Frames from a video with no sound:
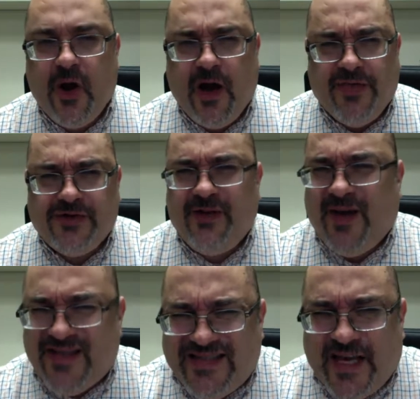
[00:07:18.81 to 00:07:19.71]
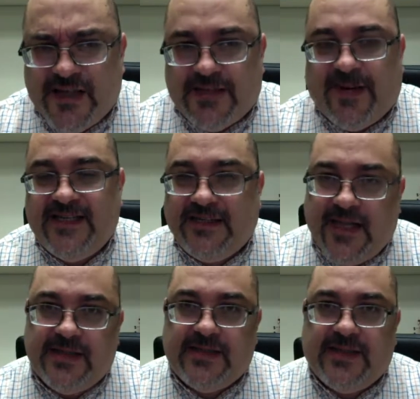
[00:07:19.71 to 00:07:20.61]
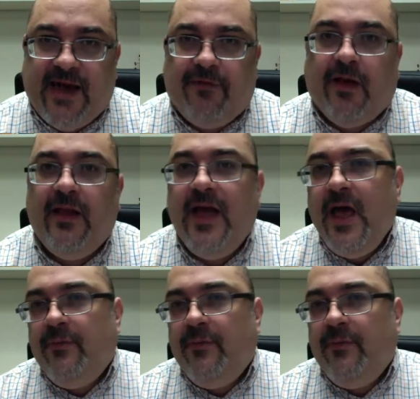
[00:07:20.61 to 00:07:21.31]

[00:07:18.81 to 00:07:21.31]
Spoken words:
authorship on a sentence-by-sentence level,